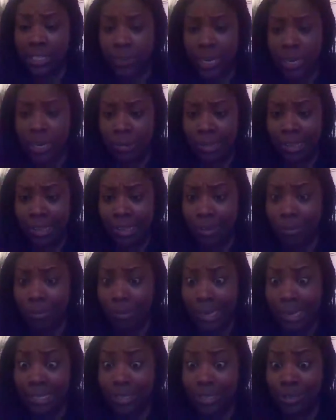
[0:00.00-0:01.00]
don't think we'll get
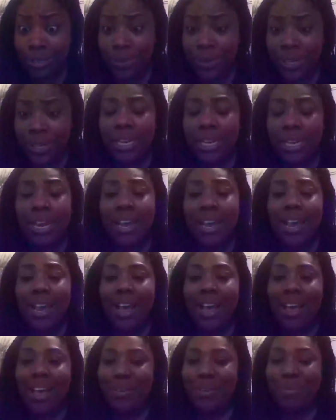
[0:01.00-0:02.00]
into it
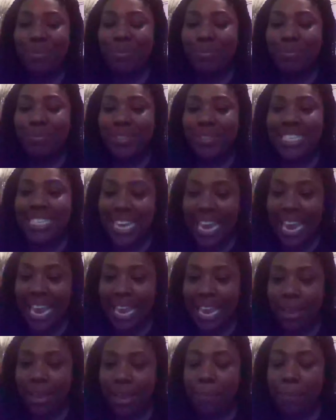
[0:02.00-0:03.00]
today.
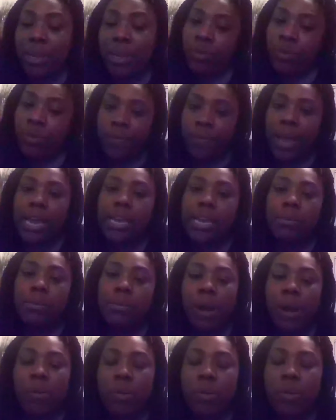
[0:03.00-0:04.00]
But if we're finding
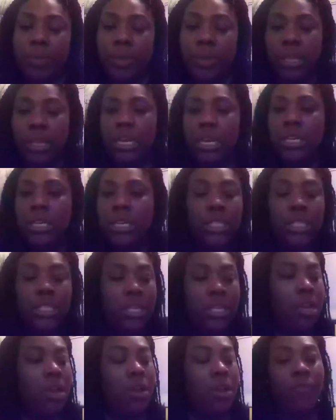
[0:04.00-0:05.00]
probabilities
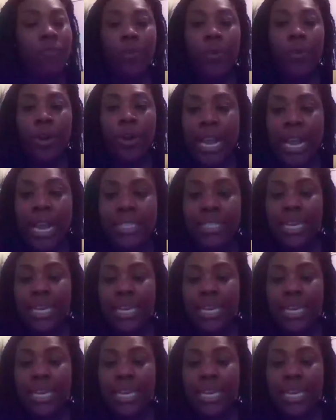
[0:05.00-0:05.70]
for a sample